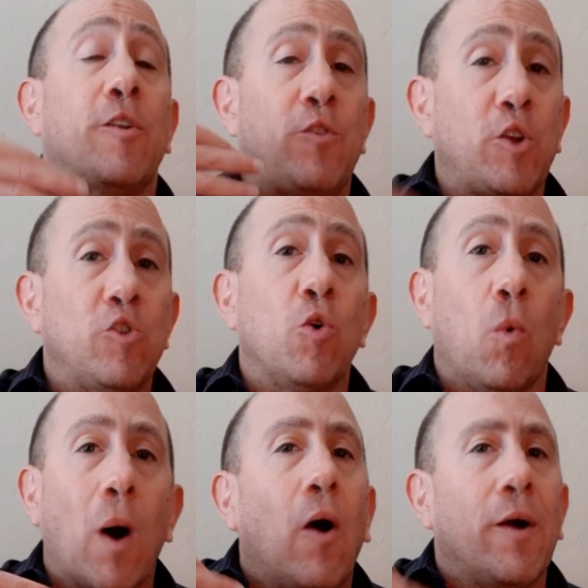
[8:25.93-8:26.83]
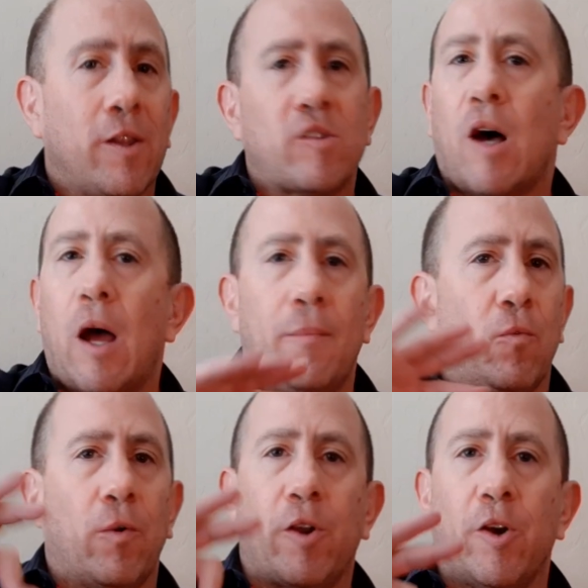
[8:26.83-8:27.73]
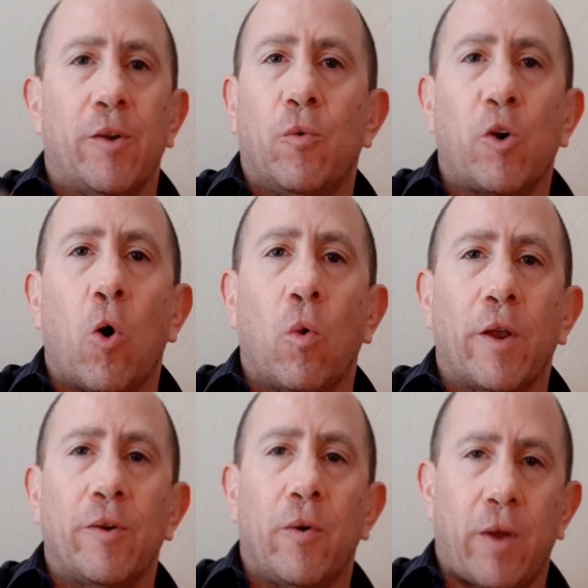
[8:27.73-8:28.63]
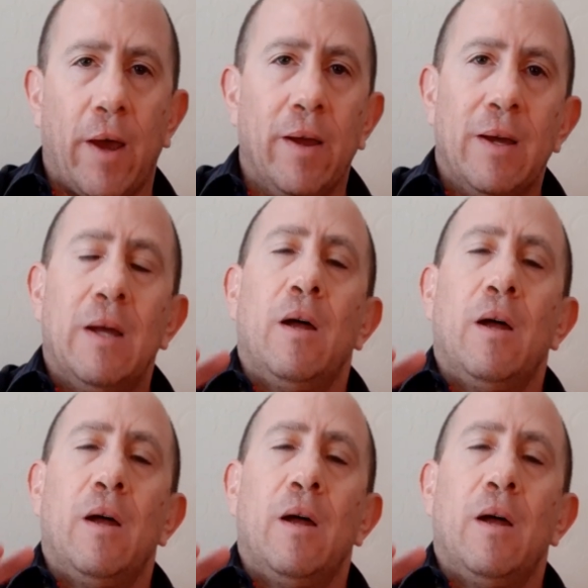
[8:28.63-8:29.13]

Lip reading: If you can do it well and in time, we're good, we're golden, okay?